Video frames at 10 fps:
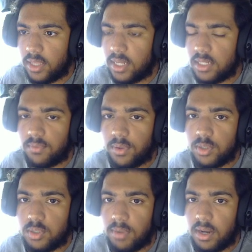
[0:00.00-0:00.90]
that is a very
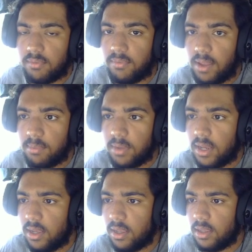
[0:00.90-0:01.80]
dramatic 5 minute
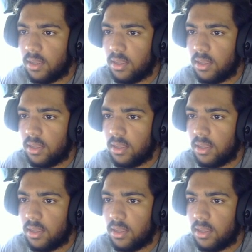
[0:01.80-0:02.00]
high,